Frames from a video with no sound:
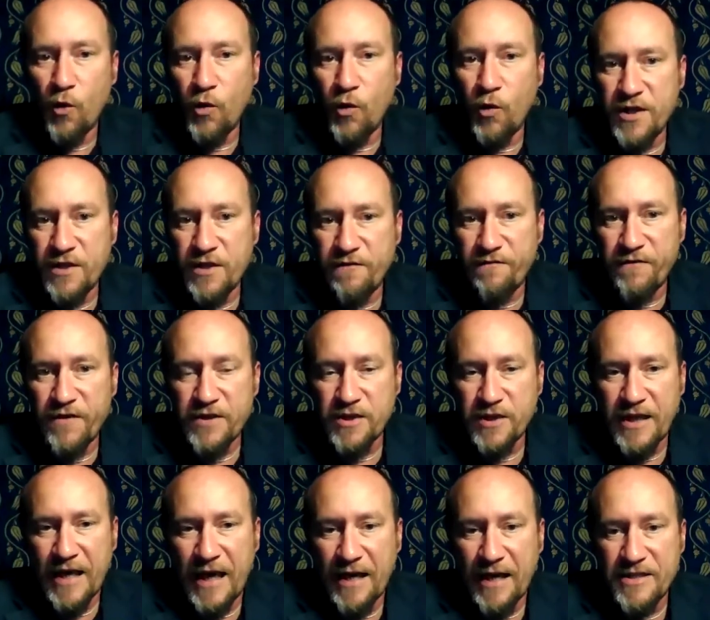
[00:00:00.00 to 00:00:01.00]
with the
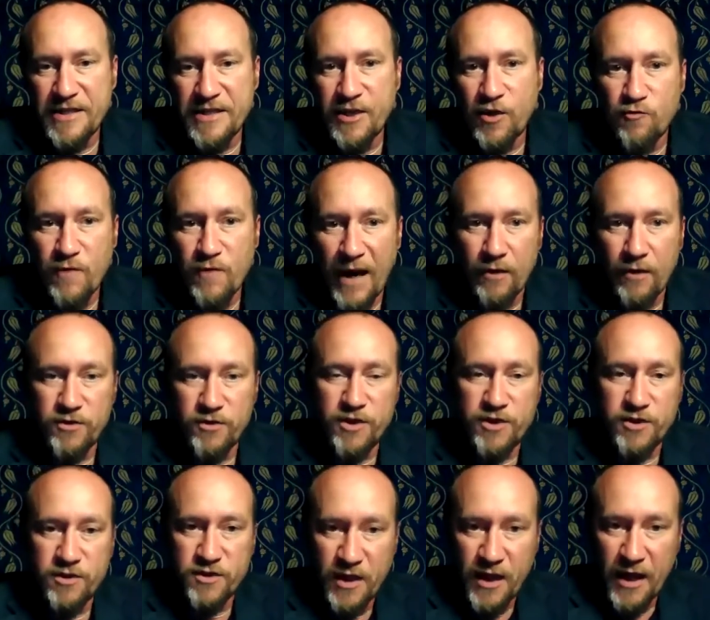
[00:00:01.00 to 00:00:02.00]
physicality around
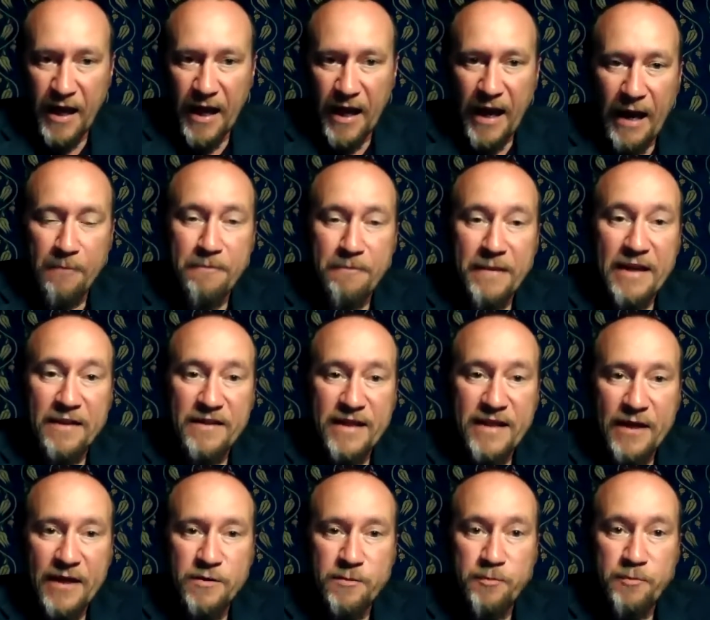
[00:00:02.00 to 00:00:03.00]
us and make
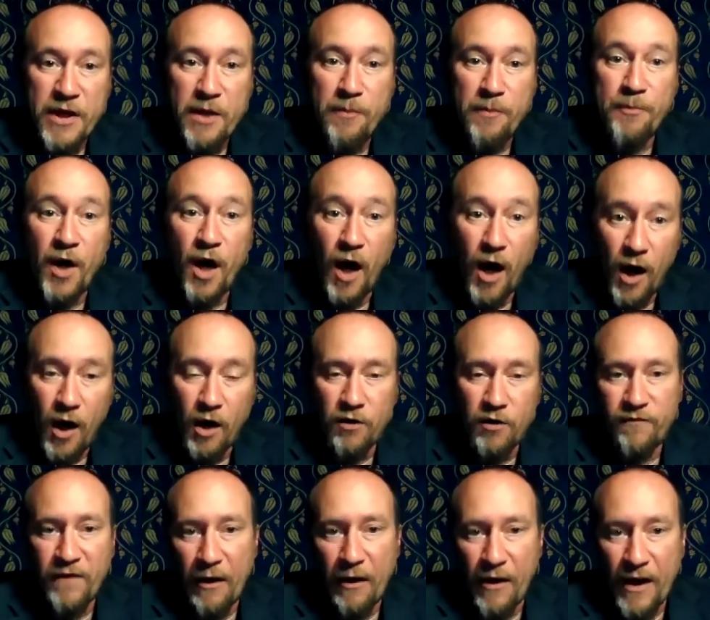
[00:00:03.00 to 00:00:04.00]
that be a part
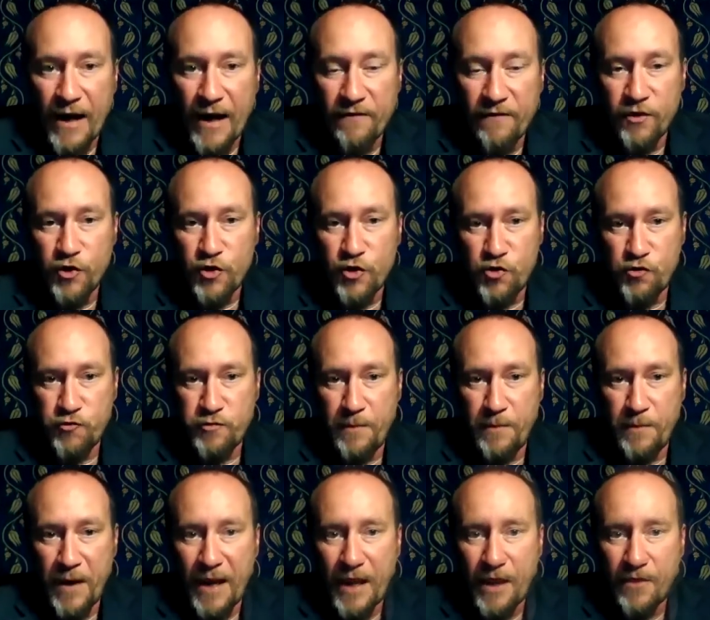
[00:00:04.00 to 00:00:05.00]
of our evolutionary
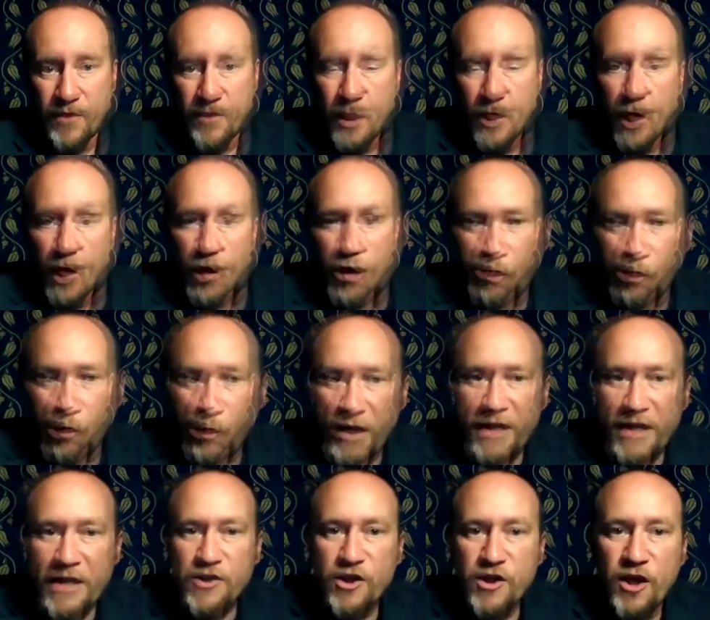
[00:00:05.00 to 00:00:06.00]
path. We
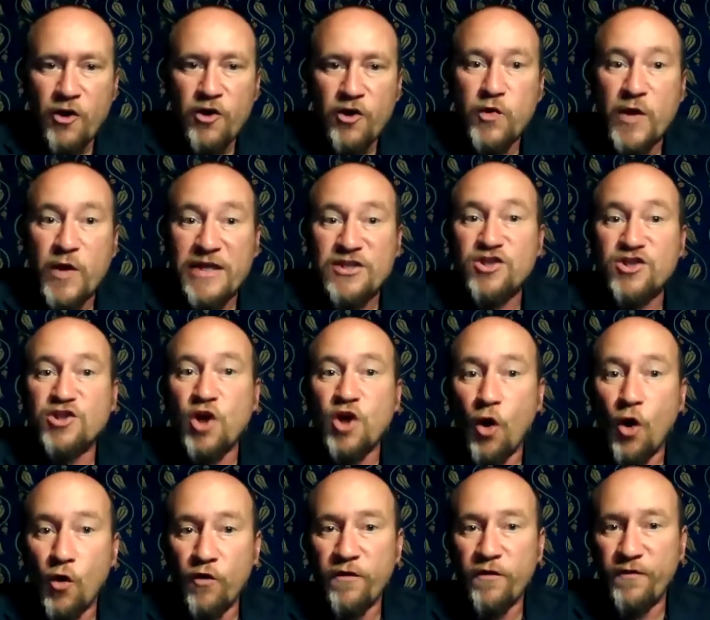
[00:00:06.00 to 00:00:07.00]
need to go into a
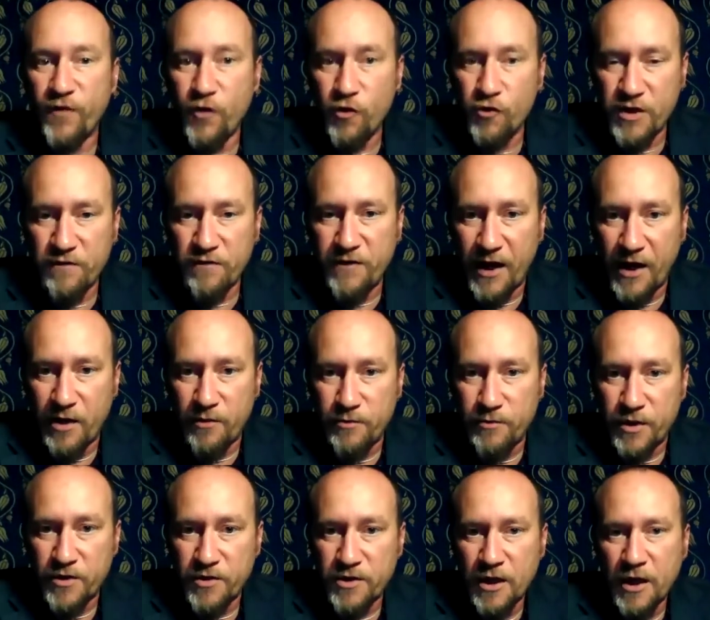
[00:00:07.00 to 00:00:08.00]
soulful
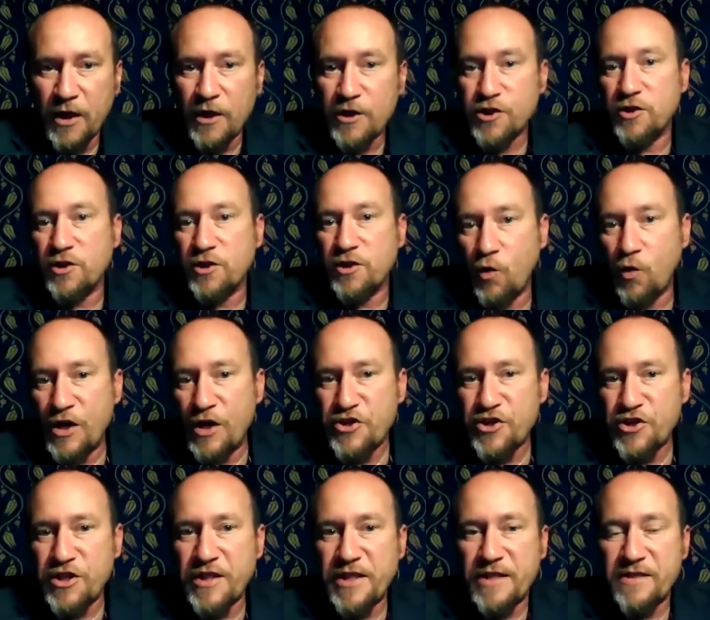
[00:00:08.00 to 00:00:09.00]
development. So the
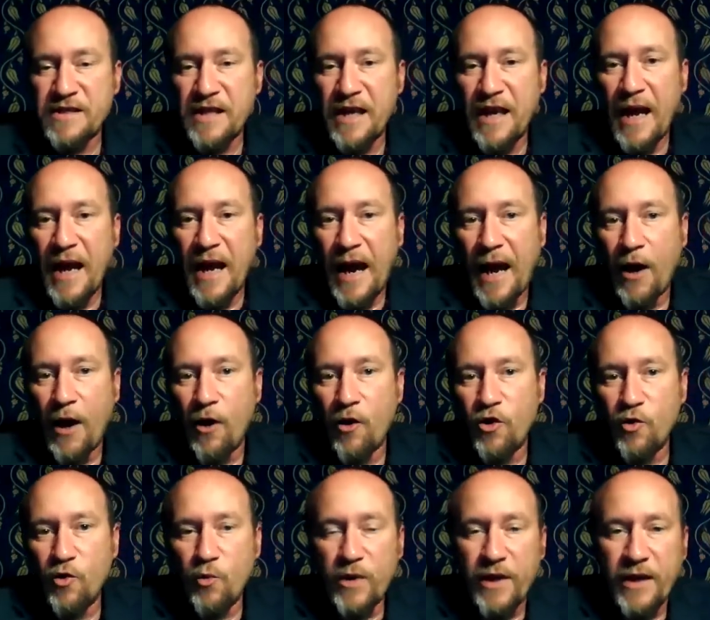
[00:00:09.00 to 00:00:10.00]
question is, how
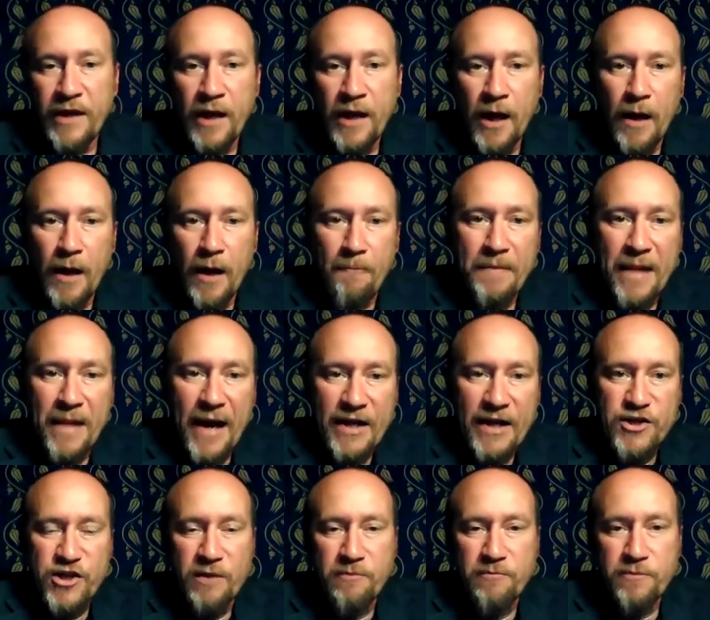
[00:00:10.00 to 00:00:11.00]
can we
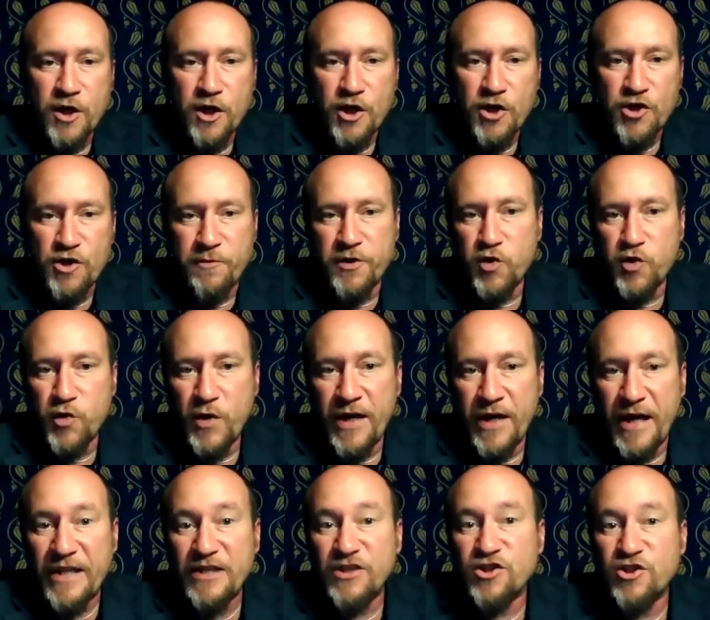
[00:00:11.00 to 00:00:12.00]
manage a merger
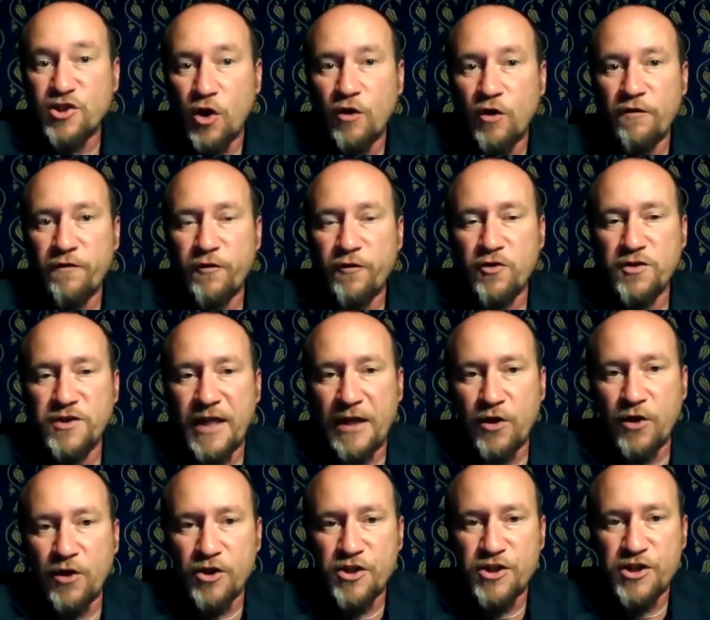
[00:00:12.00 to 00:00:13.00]
between a soulful
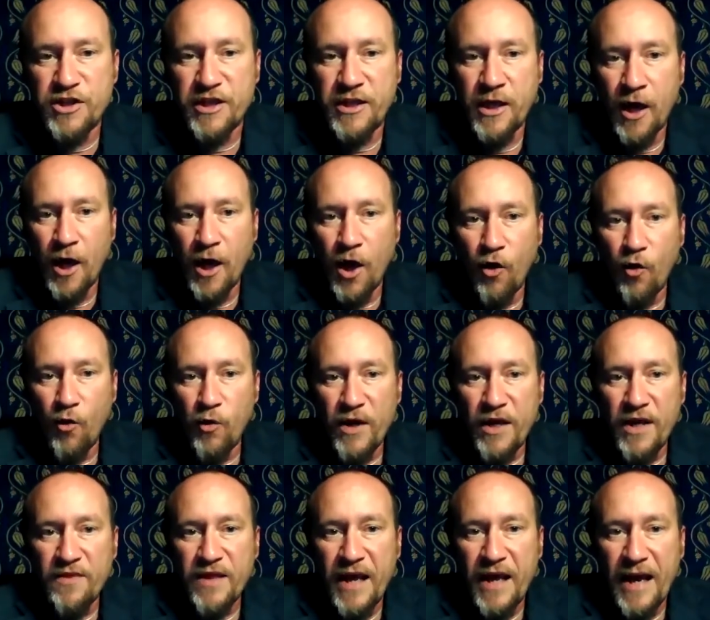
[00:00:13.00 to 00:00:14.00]
technology
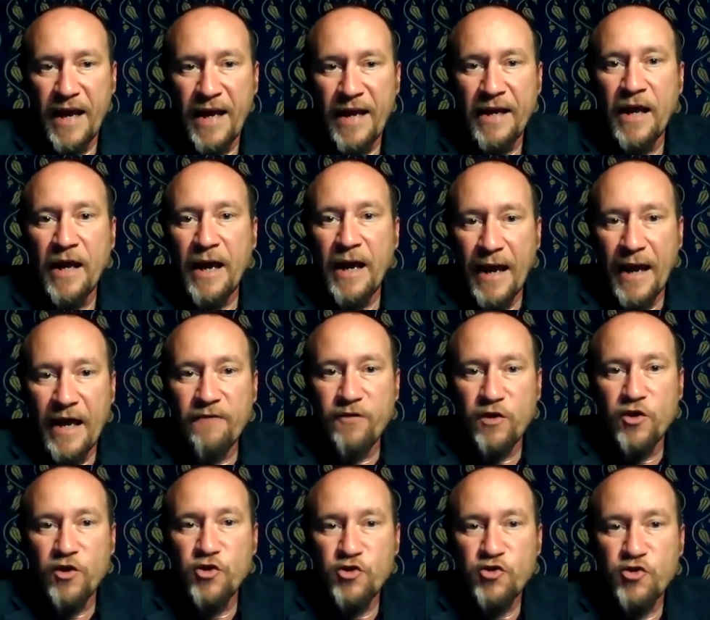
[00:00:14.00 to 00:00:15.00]
with a
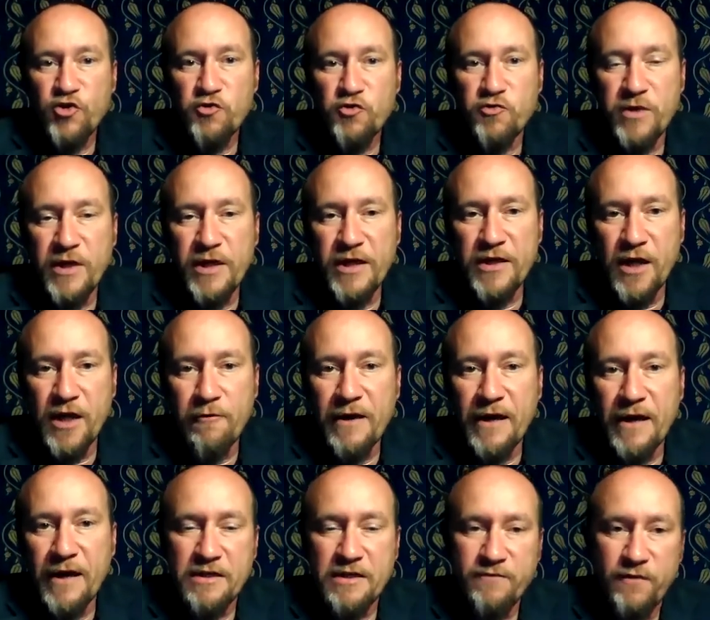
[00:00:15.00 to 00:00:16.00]
evolutionary
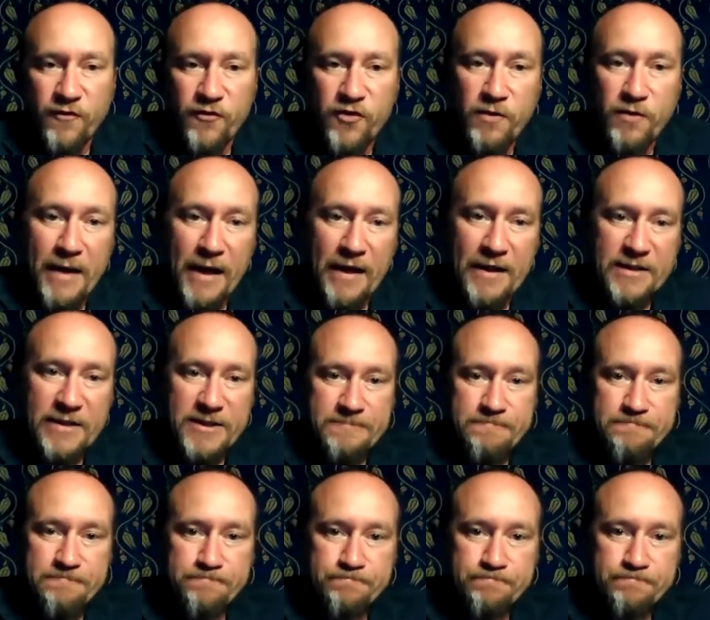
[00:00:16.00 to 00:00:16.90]
directive of humanity?